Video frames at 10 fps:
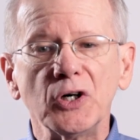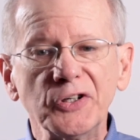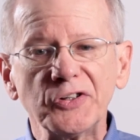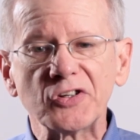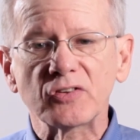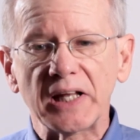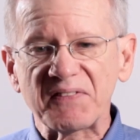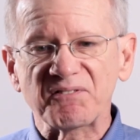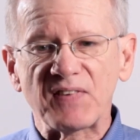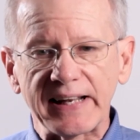
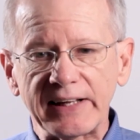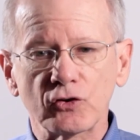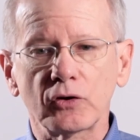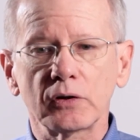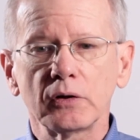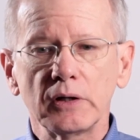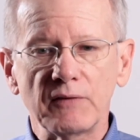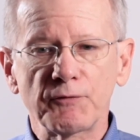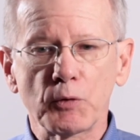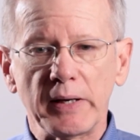understand financial
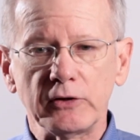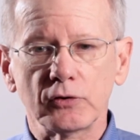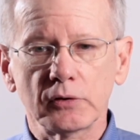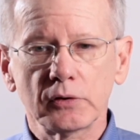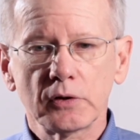information